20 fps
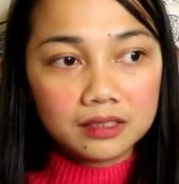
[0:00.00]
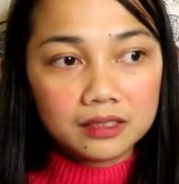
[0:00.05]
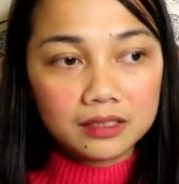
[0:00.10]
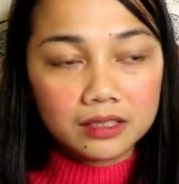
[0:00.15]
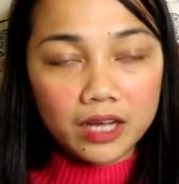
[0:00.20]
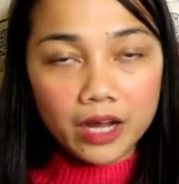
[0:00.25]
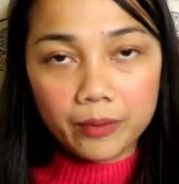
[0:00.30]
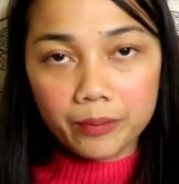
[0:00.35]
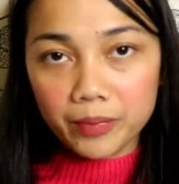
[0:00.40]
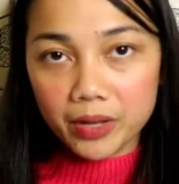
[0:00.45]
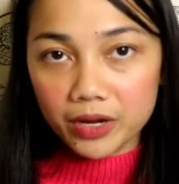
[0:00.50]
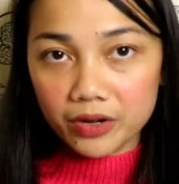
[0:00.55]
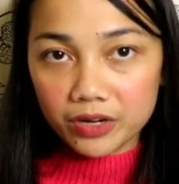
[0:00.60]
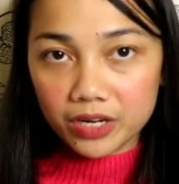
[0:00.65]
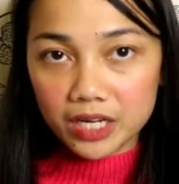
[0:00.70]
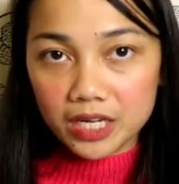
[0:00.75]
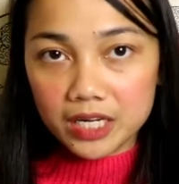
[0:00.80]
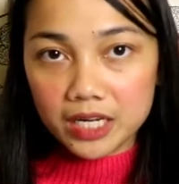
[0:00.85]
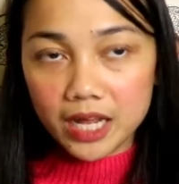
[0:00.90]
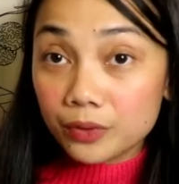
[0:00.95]
got
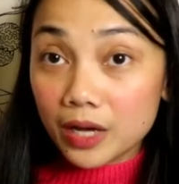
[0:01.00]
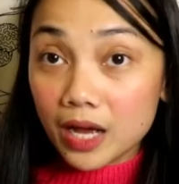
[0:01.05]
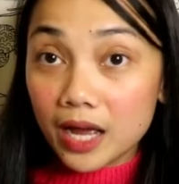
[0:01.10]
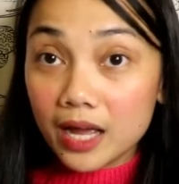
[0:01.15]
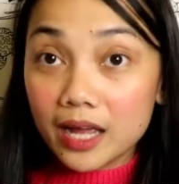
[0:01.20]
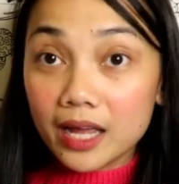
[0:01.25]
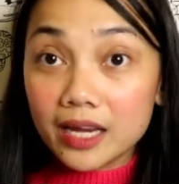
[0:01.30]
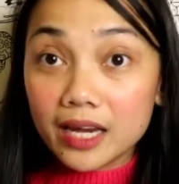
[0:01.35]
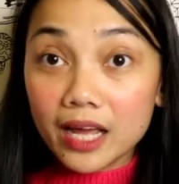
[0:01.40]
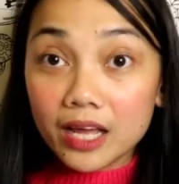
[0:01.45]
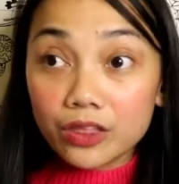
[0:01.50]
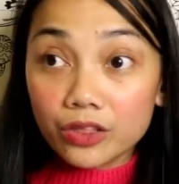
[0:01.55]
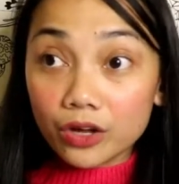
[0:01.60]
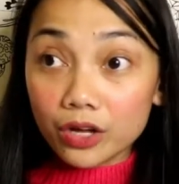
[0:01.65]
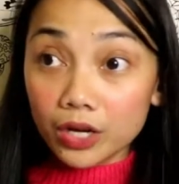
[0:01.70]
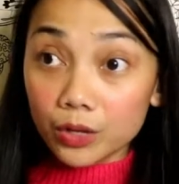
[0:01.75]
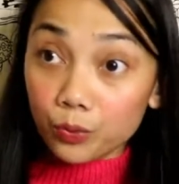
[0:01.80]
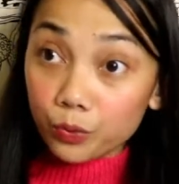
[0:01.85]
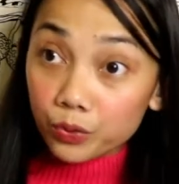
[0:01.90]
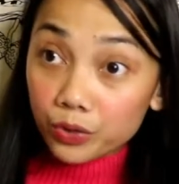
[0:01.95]
married, and I
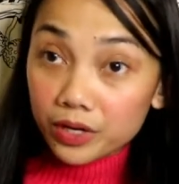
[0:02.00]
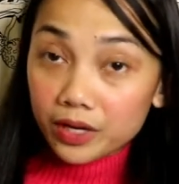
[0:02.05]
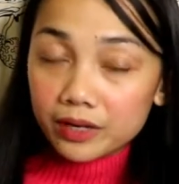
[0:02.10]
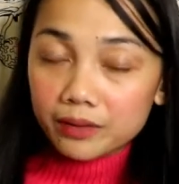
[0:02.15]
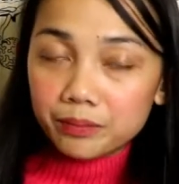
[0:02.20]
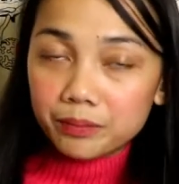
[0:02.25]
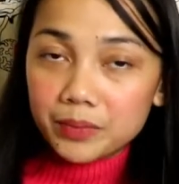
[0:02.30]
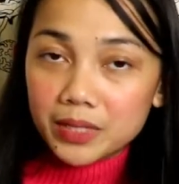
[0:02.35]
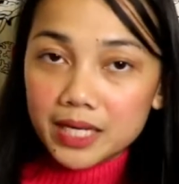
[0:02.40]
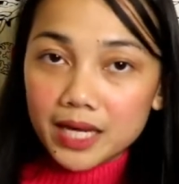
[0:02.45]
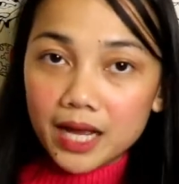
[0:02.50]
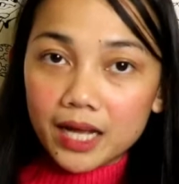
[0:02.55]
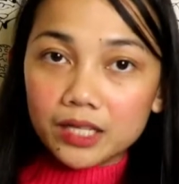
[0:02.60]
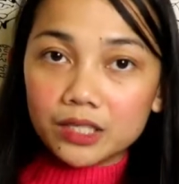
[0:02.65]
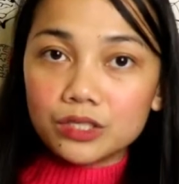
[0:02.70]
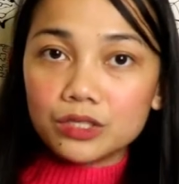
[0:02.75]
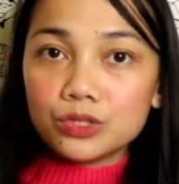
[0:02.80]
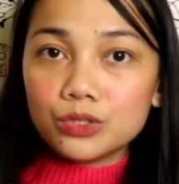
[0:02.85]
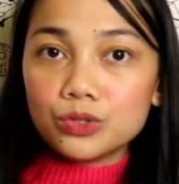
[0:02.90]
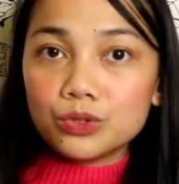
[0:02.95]
thought it would be
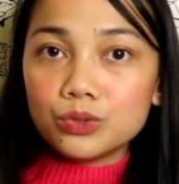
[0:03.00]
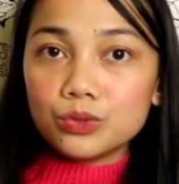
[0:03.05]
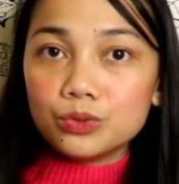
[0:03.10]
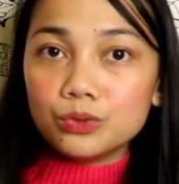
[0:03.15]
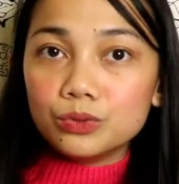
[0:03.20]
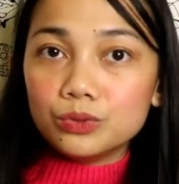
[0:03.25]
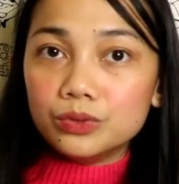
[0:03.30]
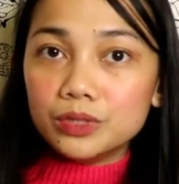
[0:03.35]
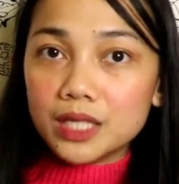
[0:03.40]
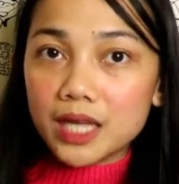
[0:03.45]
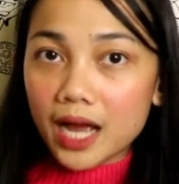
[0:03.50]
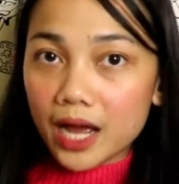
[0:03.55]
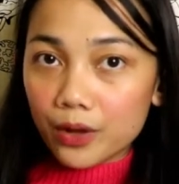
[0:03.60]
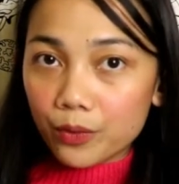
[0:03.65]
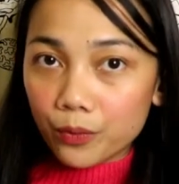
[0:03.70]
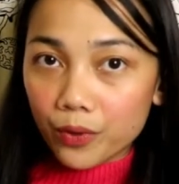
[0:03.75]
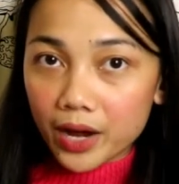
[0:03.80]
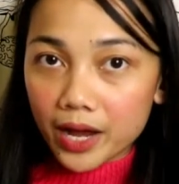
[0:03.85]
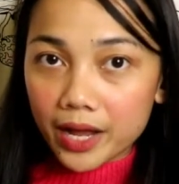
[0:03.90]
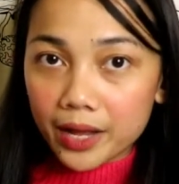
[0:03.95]
nice to
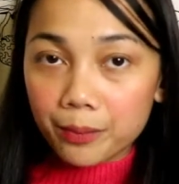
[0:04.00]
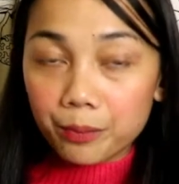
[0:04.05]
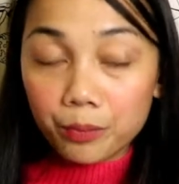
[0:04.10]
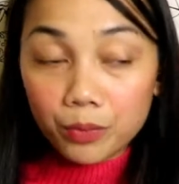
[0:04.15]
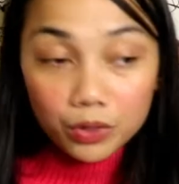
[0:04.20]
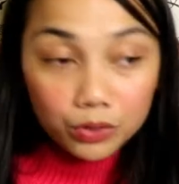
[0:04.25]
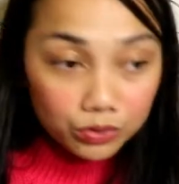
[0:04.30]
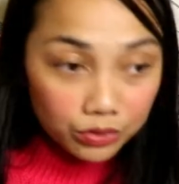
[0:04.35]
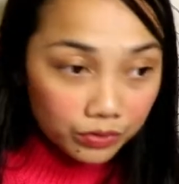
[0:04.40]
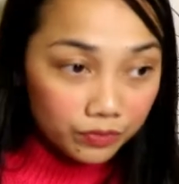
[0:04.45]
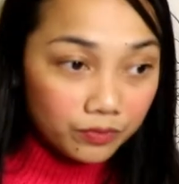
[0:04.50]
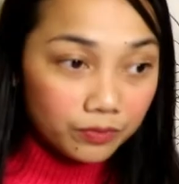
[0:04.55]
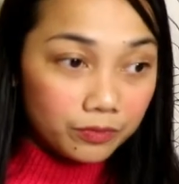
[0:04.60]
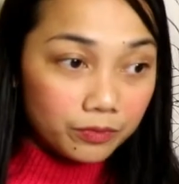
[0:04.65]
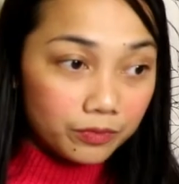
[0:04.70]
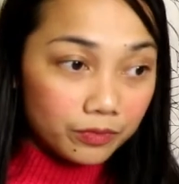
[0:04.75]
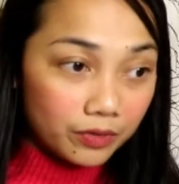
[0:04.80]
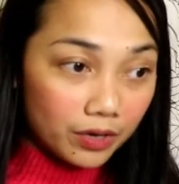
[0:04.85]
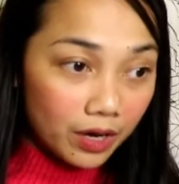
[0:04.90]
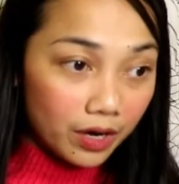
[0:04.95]
DIY most of
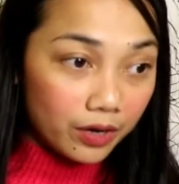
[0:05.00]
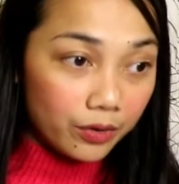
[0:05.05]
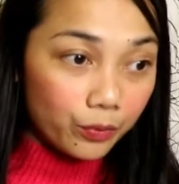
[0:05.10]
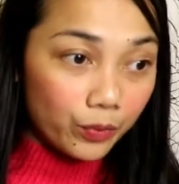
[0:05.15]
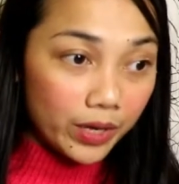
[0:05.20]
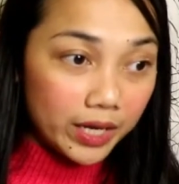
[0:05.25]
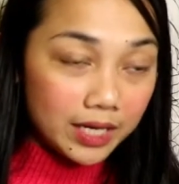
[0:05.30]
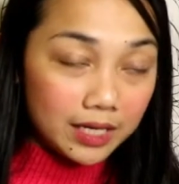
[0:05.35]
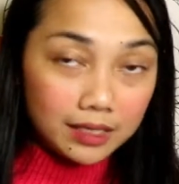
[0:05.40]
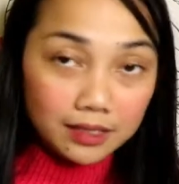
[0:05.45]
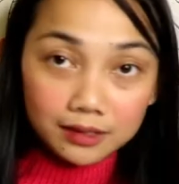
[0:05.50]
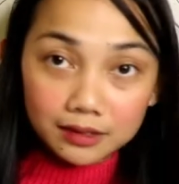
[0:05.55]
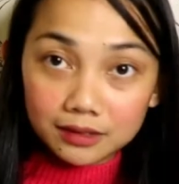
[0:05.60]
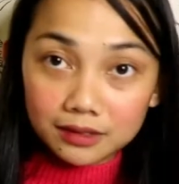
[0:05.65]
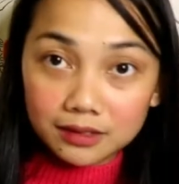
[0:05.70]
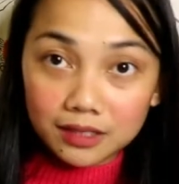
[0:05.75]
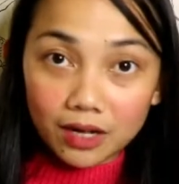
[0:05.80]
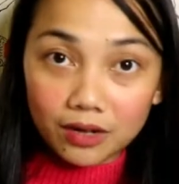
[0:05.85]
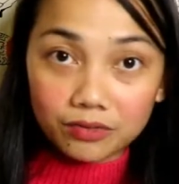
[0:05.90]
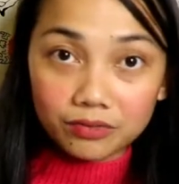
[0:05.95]
our wedding
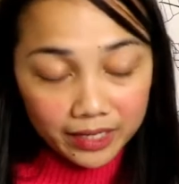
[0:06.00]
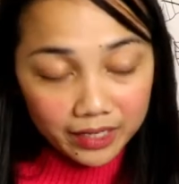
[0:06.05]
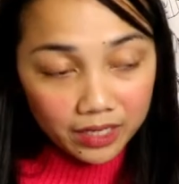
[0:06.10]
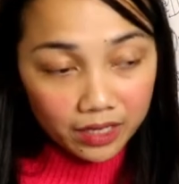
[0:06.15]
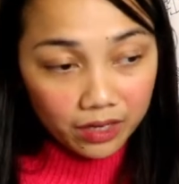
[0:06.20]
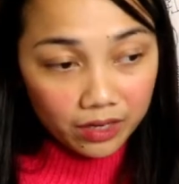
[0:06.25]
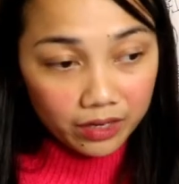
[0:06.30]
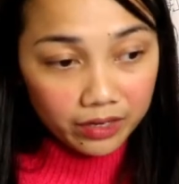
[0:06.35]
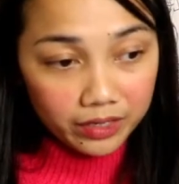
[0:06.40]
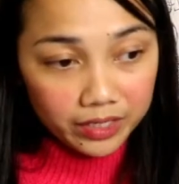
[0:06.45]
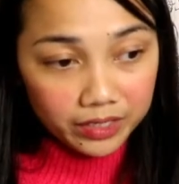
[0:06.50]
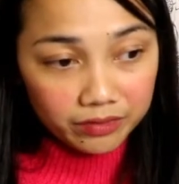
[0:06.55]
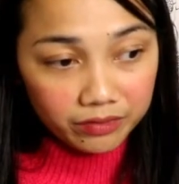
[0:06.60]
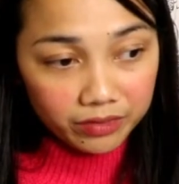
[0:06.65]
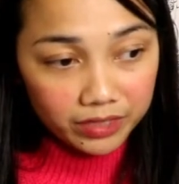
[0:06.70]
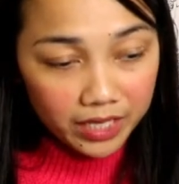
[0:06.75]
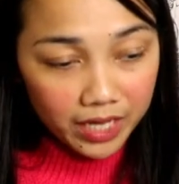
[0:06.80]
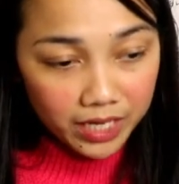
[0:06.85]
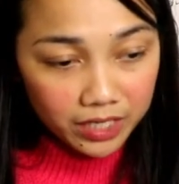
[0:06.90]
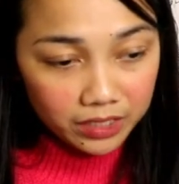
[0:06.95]
stuff, like our
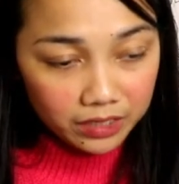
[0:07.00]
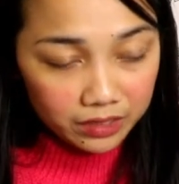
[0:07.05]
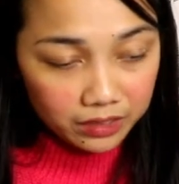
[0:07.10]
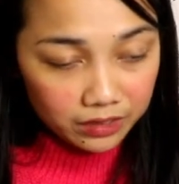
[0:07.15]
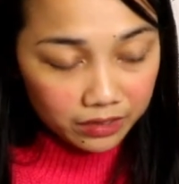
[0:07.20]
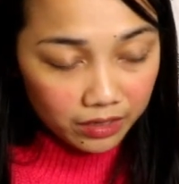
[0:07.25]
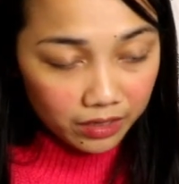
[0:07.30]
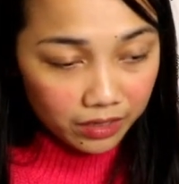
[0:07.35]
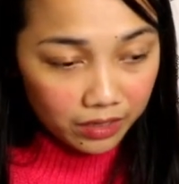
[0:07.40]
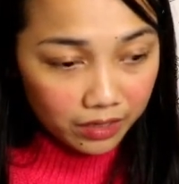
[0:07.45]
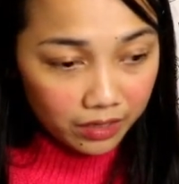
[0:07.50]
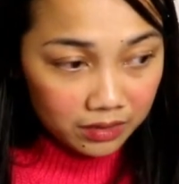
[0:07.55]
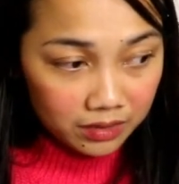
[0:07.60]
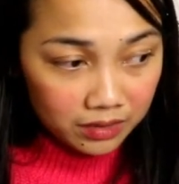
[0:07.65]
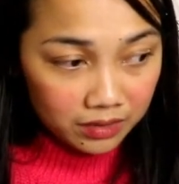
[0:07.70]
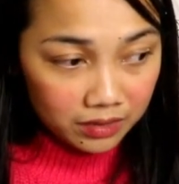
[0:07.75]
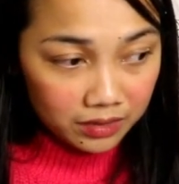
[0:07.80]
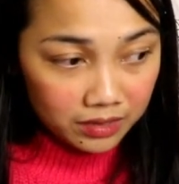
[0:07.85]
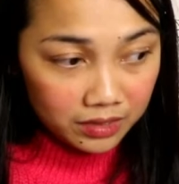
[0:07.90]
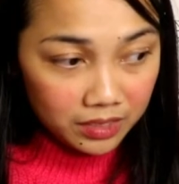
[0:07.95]
invitations, our
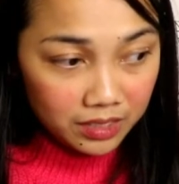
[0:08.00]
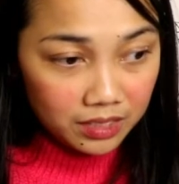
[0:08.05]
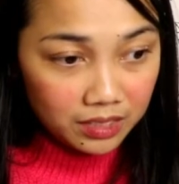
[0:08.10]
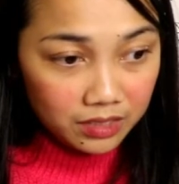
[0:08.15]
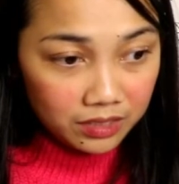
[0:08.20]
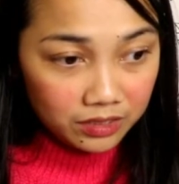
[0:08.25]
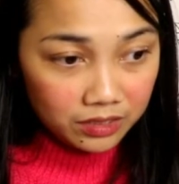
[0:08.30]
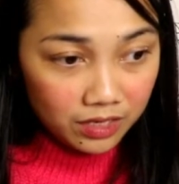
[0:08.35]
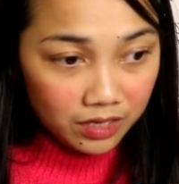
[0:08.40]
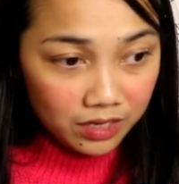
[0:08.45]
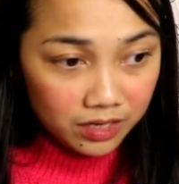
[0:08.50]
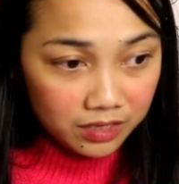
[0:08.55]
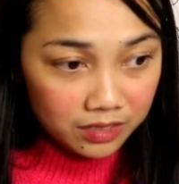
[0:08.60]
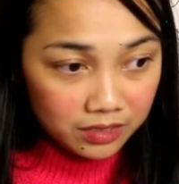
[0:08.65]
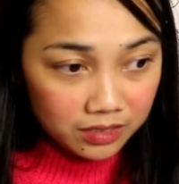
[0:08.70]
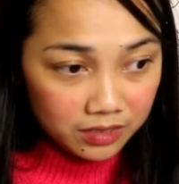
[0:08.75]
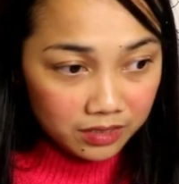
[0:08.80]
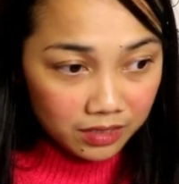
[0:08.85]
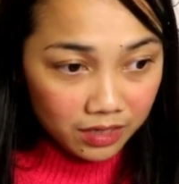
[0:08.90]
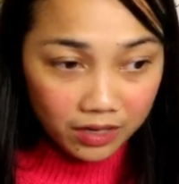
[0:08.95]
seating
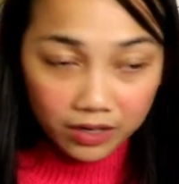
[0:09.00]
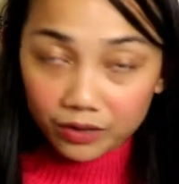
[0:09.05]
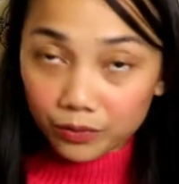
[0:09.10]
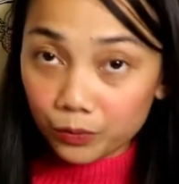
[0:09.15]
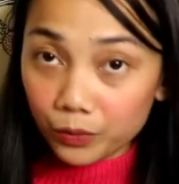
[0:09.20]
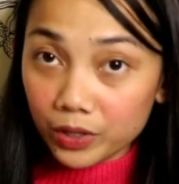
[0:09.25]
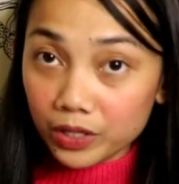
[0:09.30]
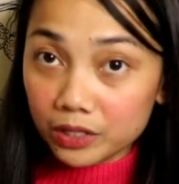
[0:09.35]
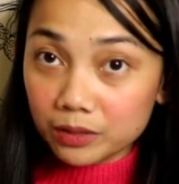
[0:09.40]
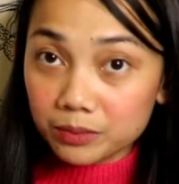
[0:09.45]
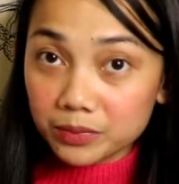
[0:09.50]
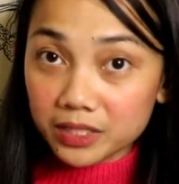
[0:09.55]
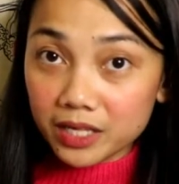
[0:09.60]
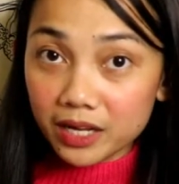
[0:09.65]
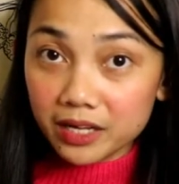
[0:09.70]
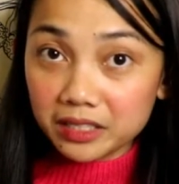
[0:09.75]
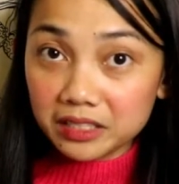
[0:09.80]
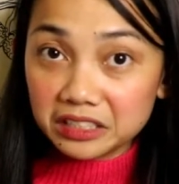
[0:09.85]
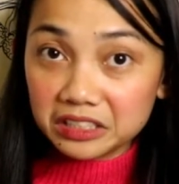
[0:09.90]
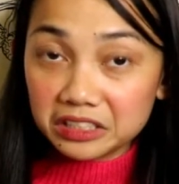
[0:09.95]
charts, our welcome
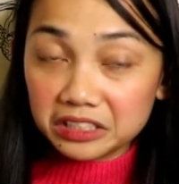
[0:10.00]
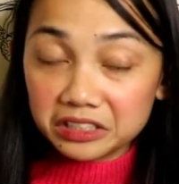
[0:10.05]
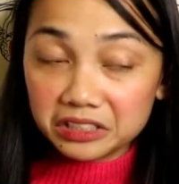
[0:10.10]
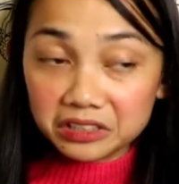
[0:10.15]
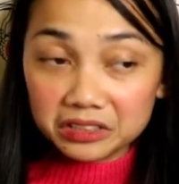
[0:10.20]
signages,